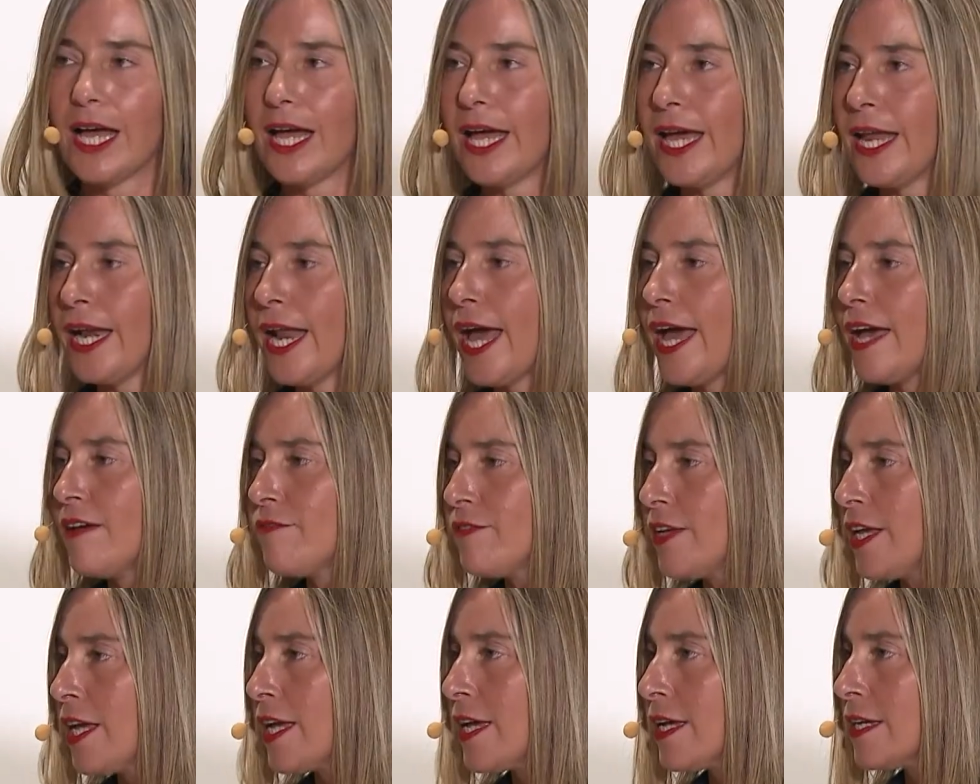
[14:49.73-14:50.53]
And
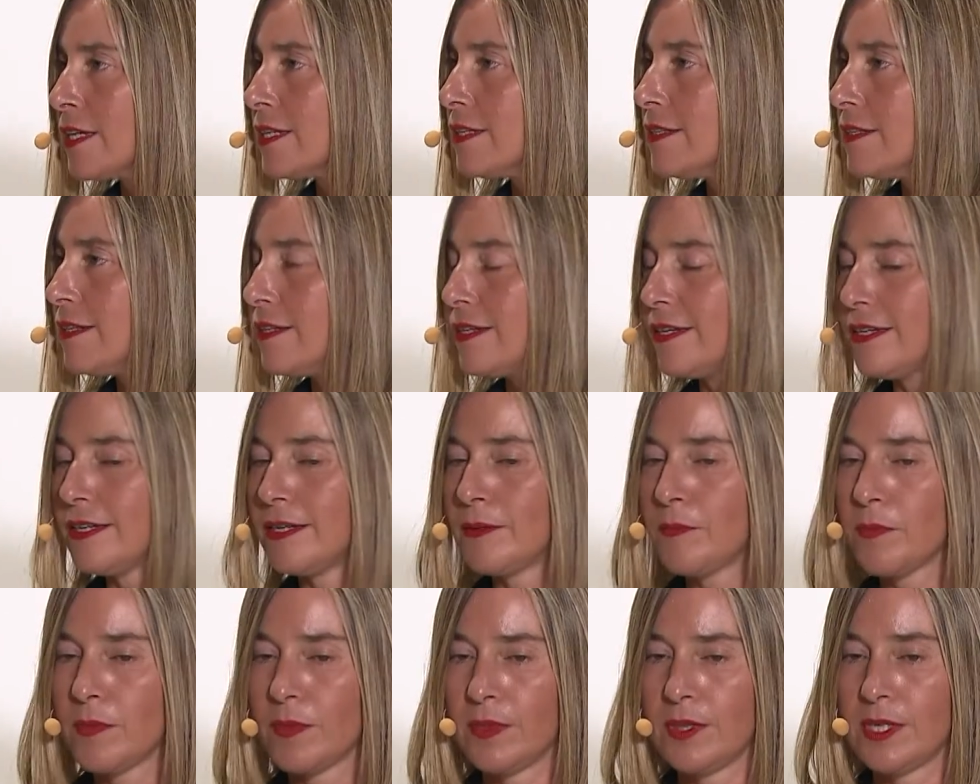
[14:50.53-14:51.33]
having
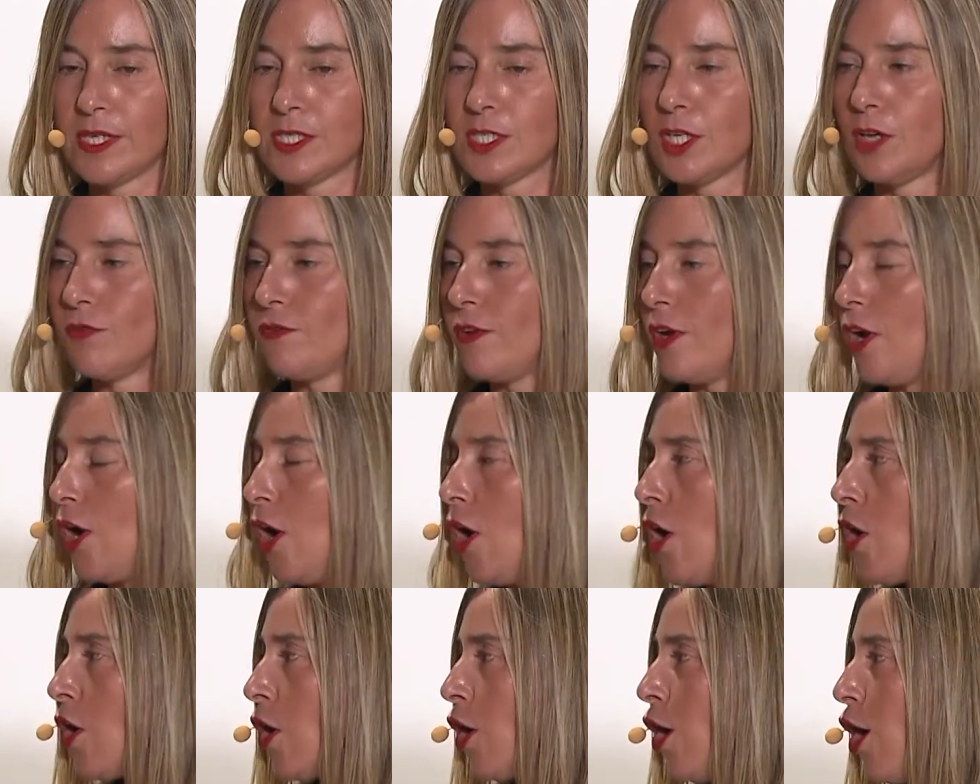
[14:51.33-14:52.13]
this
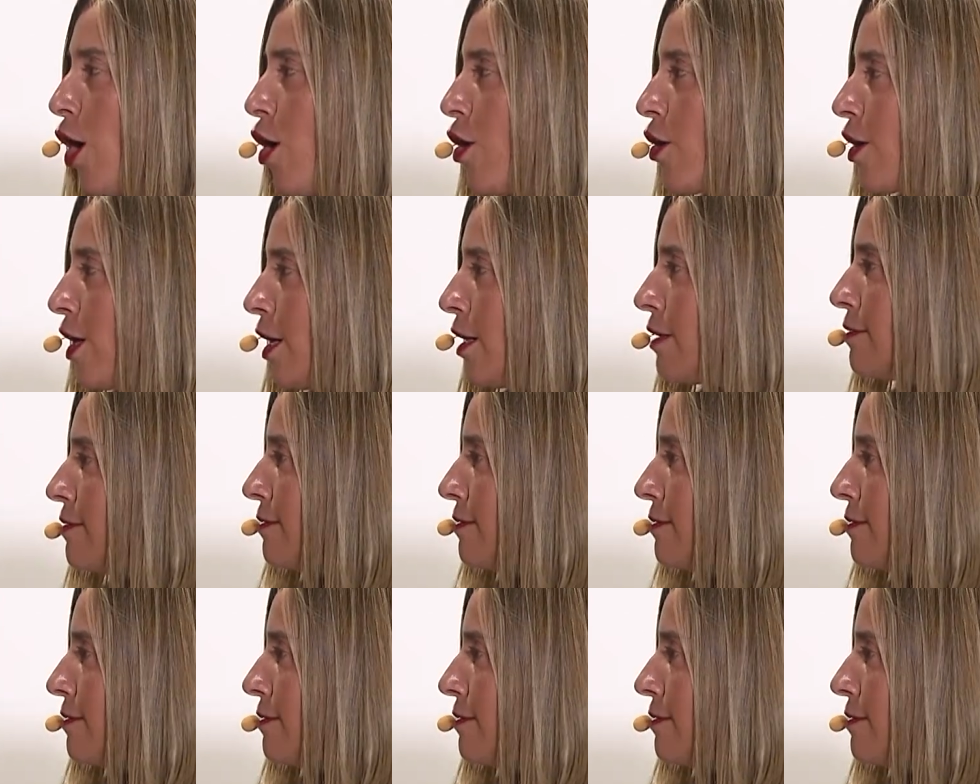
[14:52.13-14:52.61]
long,